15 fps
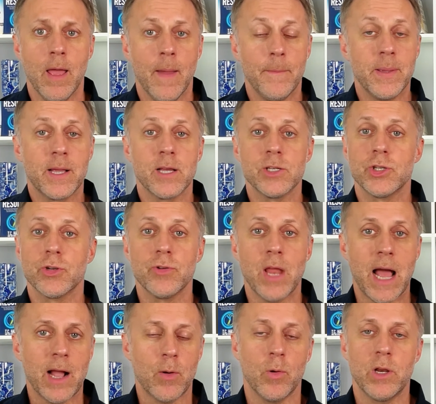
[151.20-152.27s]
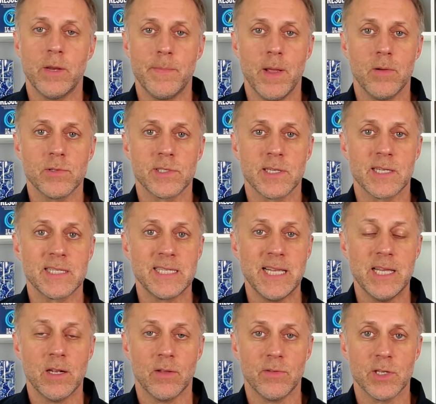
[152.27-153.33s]
Because you're not going to be able to
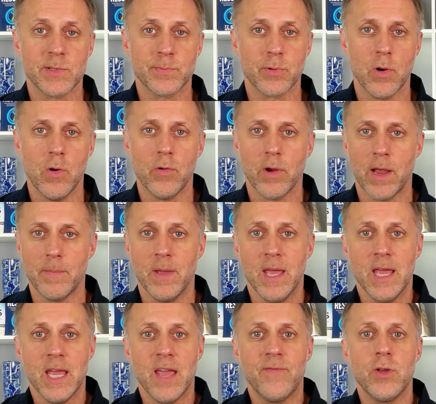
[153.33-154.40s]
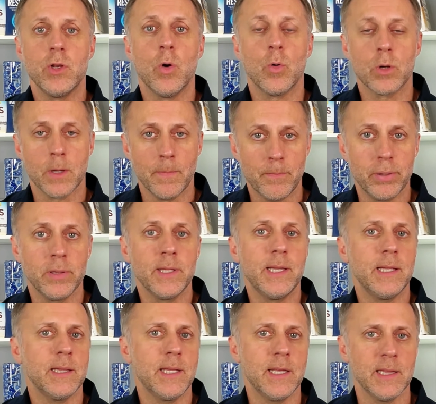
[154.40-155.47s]
succeed on this program if you don't
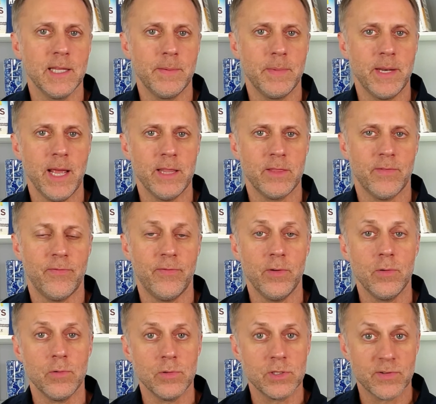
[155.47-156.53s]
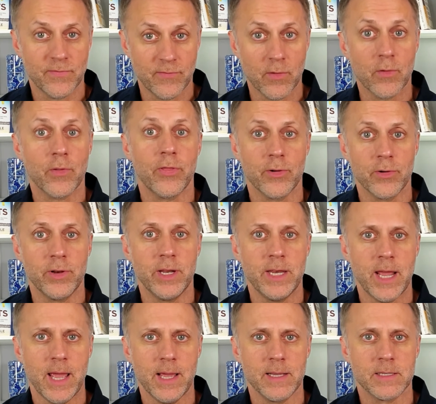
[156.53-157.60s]
completely eliminate the foods for 30
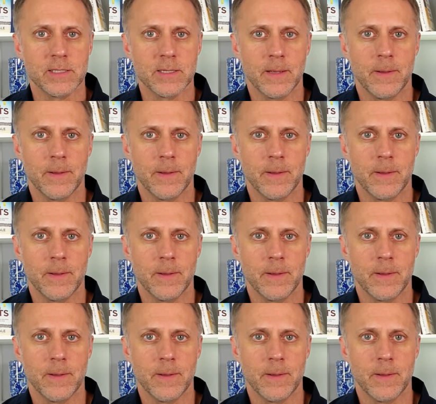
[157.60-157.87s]
days.